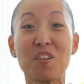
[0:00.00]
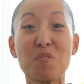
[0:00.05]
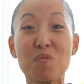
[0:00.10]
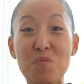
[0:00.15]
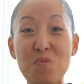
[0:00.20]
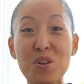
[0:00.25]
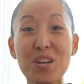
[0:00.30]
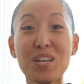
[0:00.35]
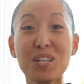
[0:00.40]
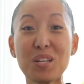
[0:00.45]

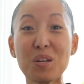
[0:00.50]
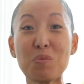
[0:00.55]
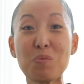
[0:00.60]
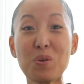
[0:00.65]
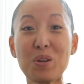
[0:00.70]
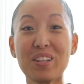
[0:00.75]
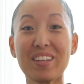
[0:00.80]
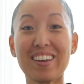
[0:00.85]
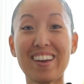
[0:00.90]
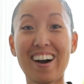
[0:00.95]
really,
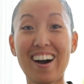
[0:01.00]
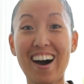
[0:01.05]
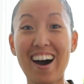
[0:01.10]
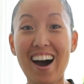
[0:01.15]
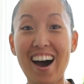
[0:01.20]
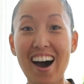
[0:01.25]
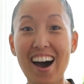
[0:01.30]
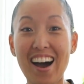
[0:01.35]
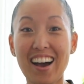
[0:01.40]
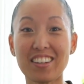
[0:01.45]
really
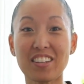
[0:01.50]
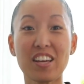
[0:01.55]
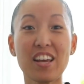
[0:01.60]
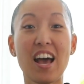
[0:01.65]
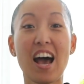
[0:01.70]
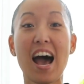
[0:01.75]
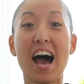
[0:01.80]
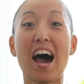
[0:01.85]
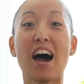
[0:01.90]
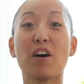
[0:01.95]
hot
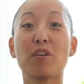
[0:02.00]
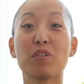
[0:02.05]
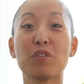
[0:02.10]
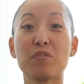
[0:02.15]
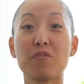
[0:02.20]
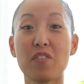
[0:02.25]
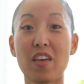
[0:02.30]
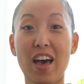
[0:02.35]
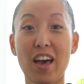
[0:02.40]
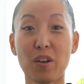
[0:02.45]
out
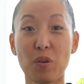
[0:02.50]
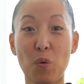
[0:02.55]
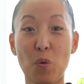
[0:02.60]
of that